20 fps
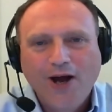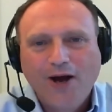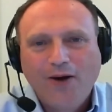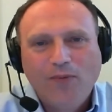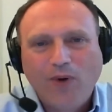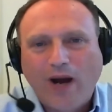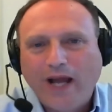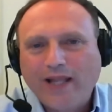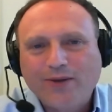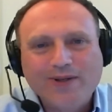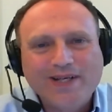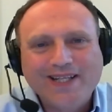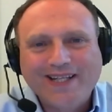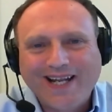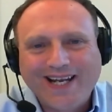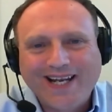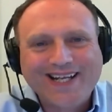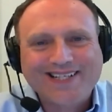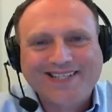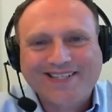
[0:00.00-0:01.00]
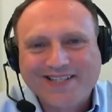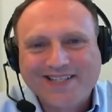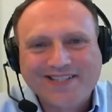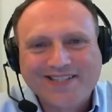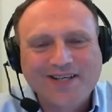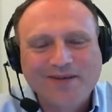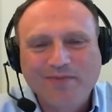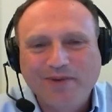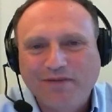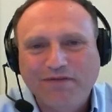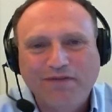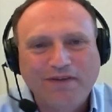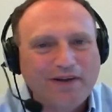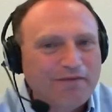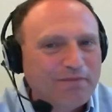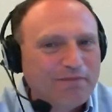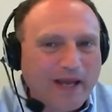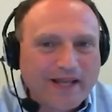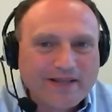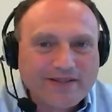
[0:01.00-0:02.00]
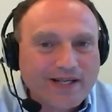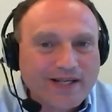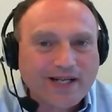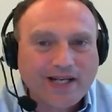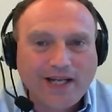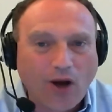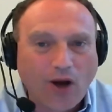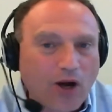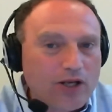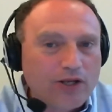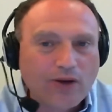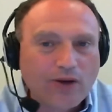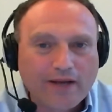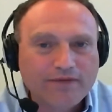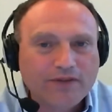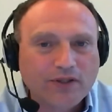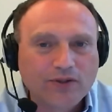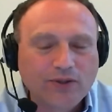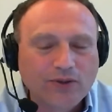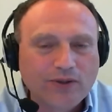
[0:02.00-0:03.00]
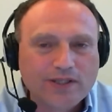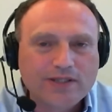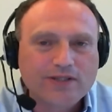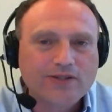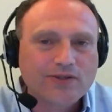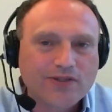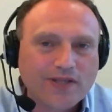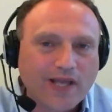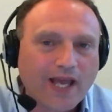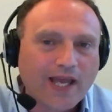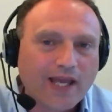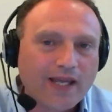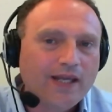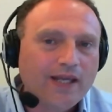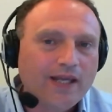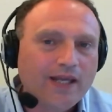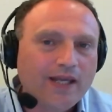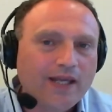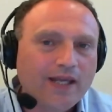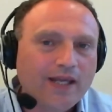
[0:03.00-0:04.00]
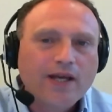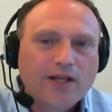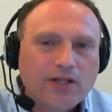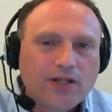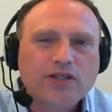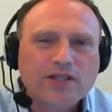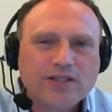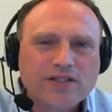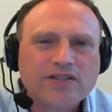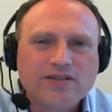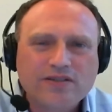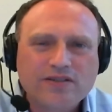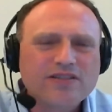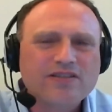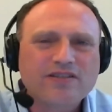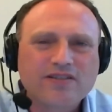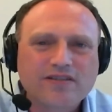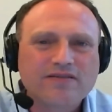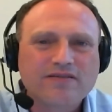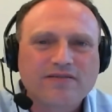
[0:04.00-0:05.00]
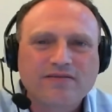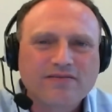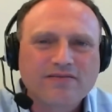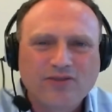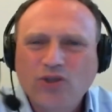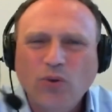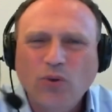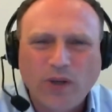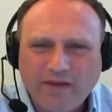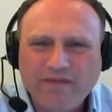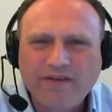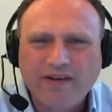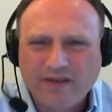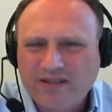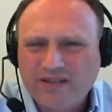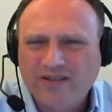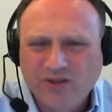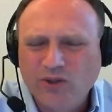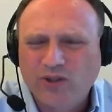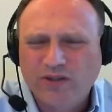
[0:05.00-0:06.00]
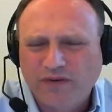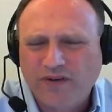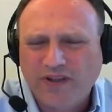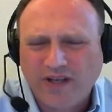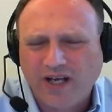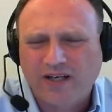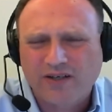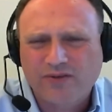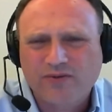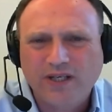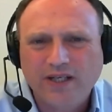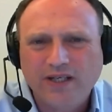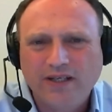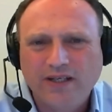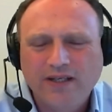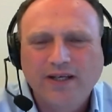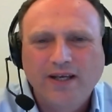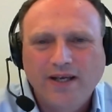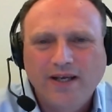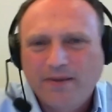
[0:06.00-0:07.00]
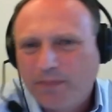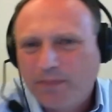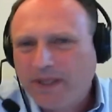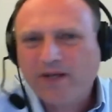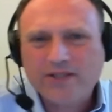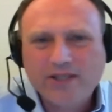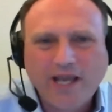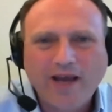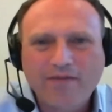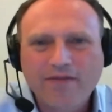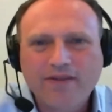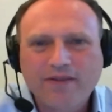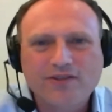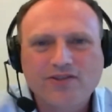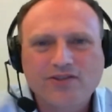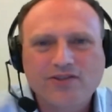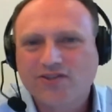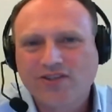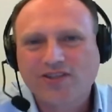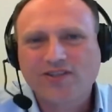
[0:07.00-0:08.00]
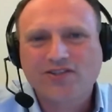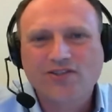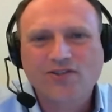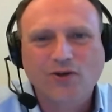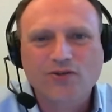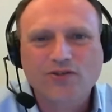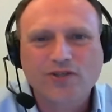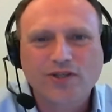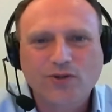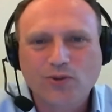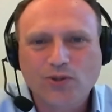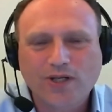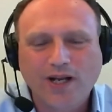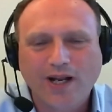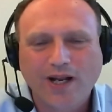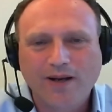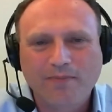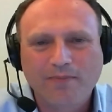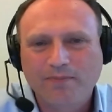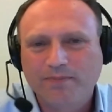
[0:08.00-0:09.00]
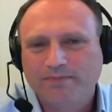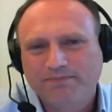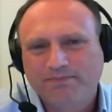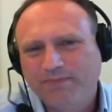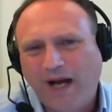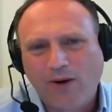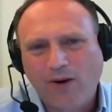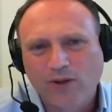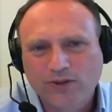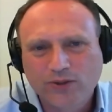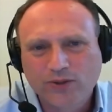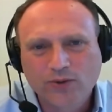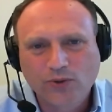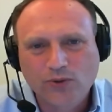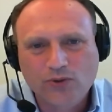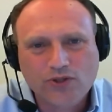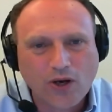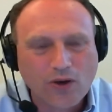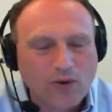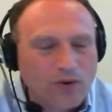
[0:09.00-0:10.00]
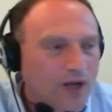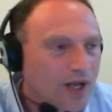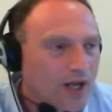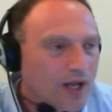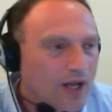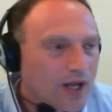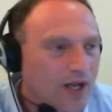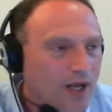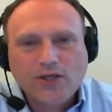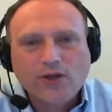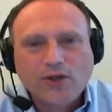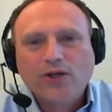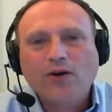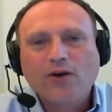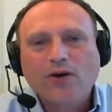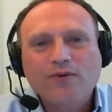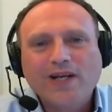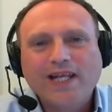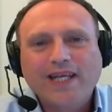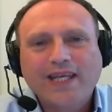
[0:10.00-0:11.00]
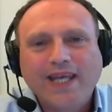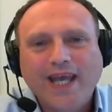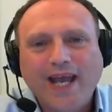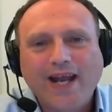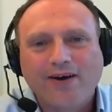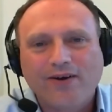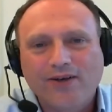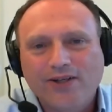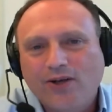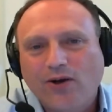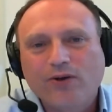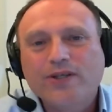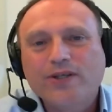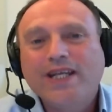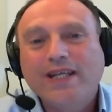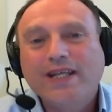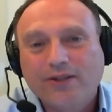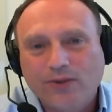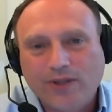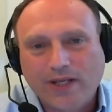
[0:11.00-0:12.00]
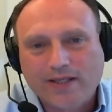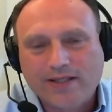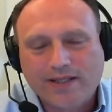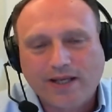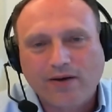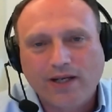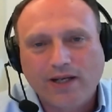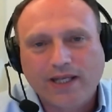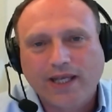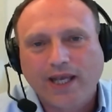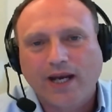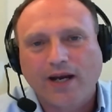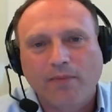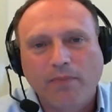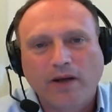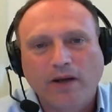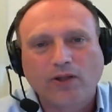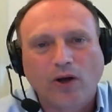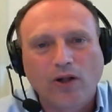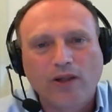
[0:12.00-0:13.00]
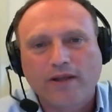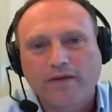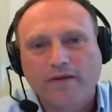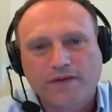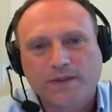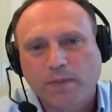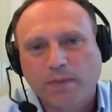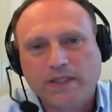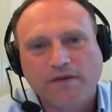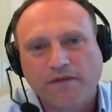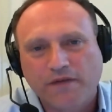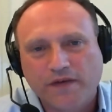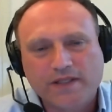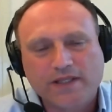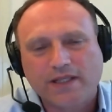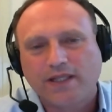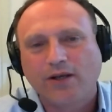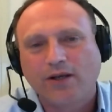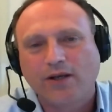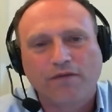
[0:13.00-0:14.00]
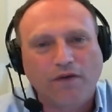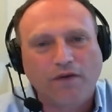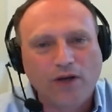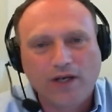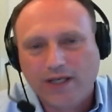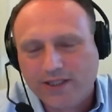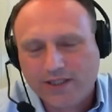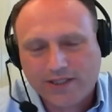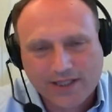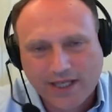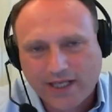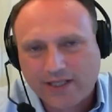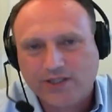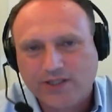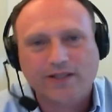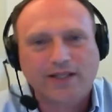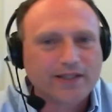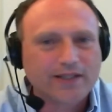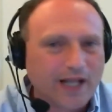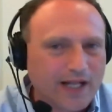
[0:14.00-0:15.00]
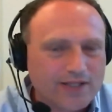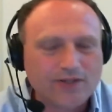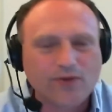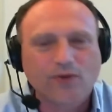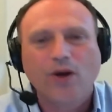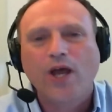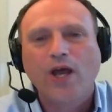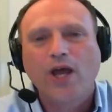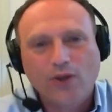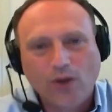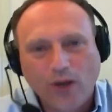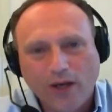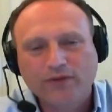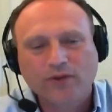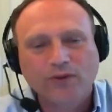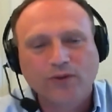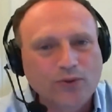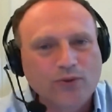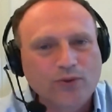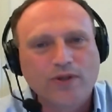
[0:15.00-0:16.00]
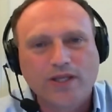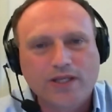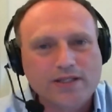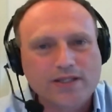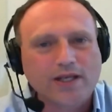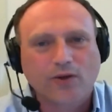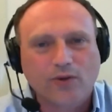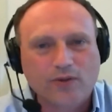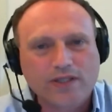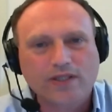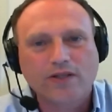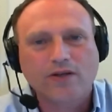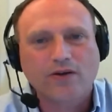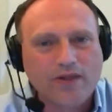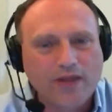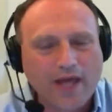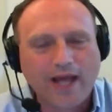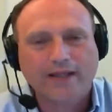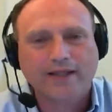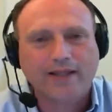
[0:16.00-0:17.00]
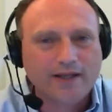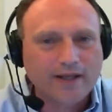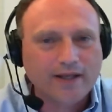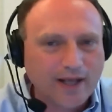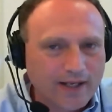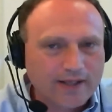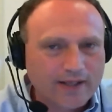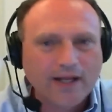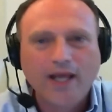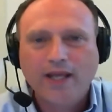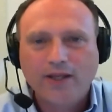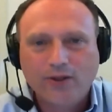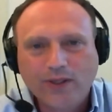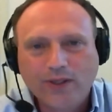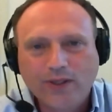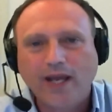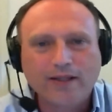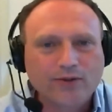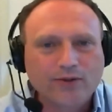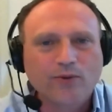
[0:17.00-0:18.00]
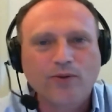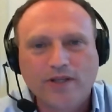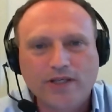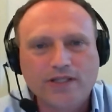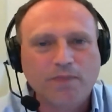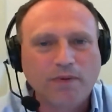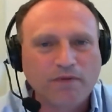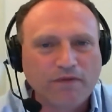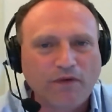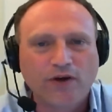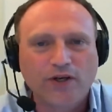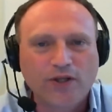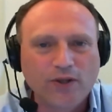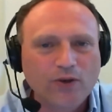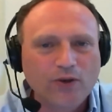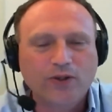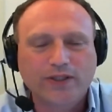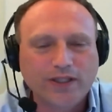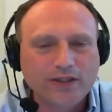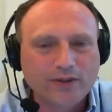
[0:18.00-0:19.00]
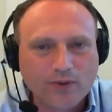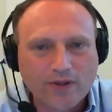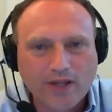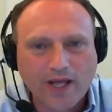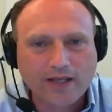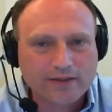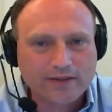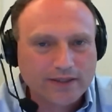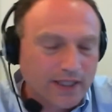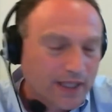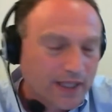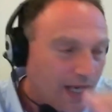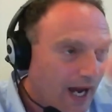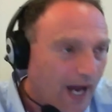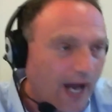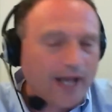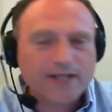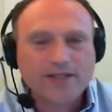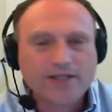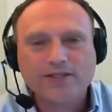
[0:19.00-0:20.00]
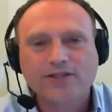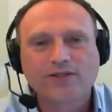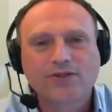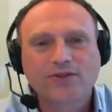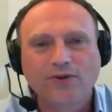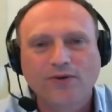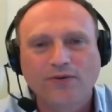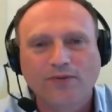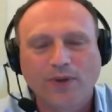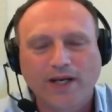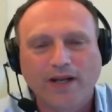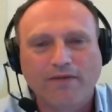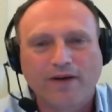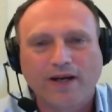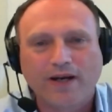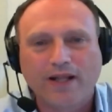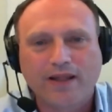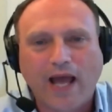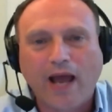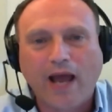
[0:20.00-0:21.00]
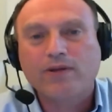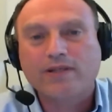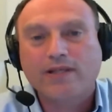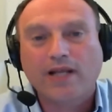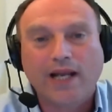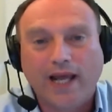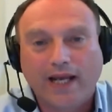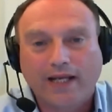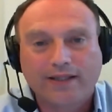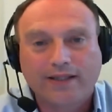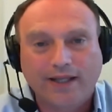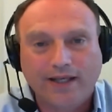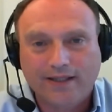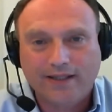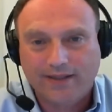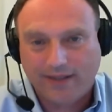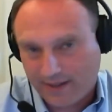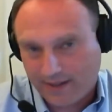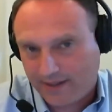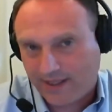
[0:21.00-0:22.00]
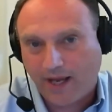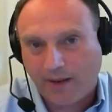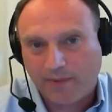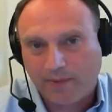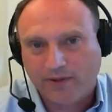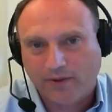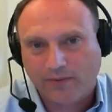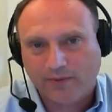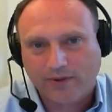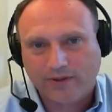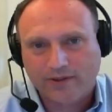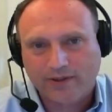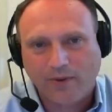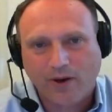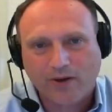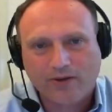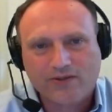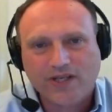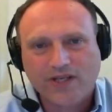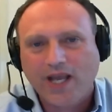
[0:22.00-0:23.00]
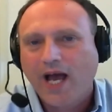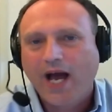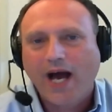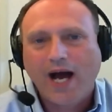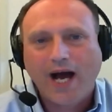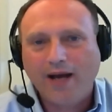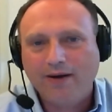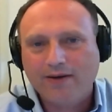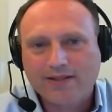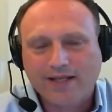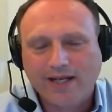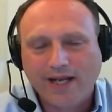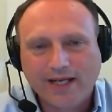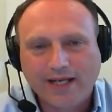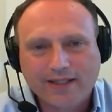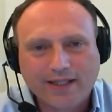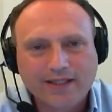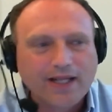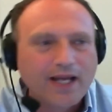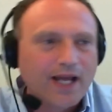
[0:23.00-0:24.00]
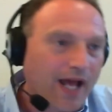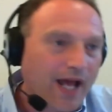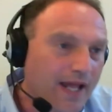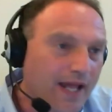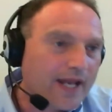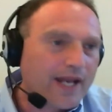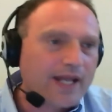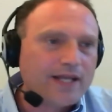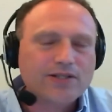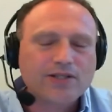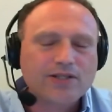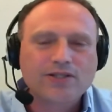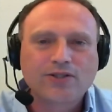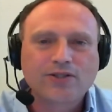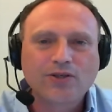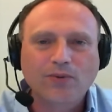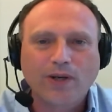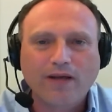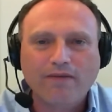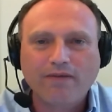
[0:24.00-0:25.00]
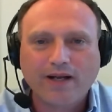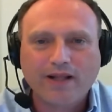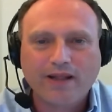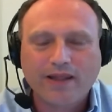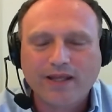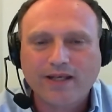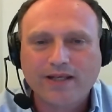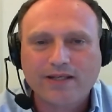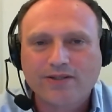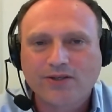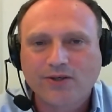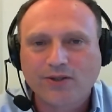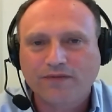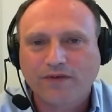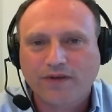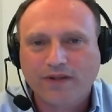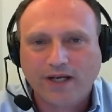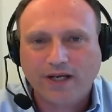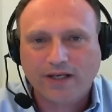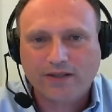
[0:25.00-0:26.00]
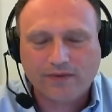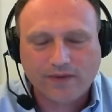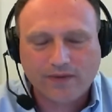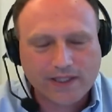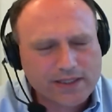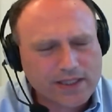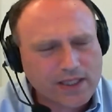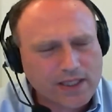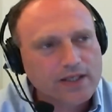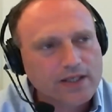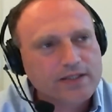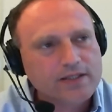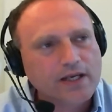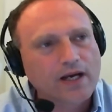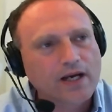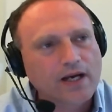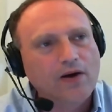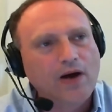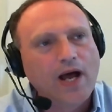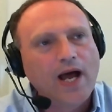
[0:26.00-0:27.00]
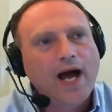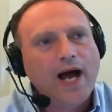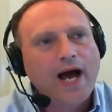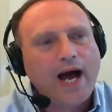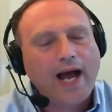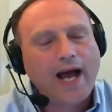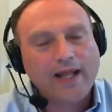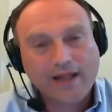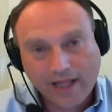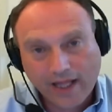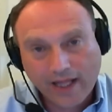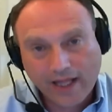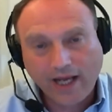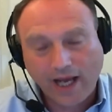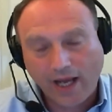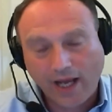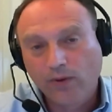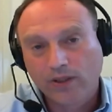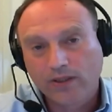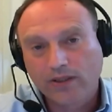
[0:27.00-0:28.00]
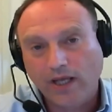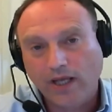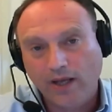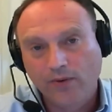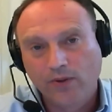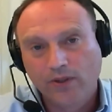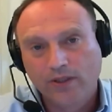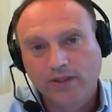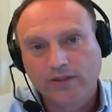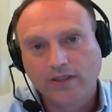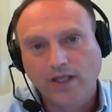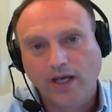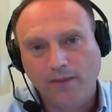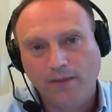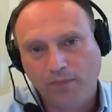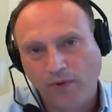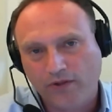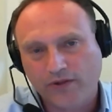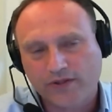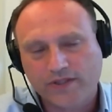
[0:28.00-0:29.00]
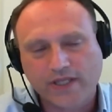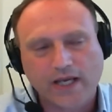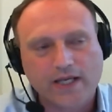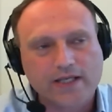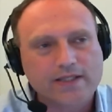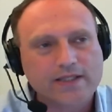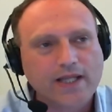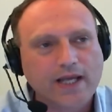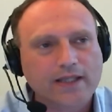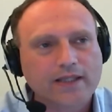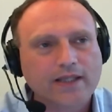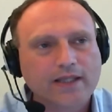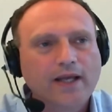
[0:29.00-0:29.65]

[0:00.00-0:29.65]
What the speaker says: why do we need a legal system if basically all you have to do is to say, just do whatever is good for the country, because you have this constitutional power to do so. So you don't really care. You don't need to necessarily care about all the specificity of all legislation that tells you have to do this and consider that, and you can't do this before you looked into that. I just do whatever I was elected. Let's say I'm a democracy. I was elected, and then I just do whatever I think is good for the country, right? So I think I would hypothesize that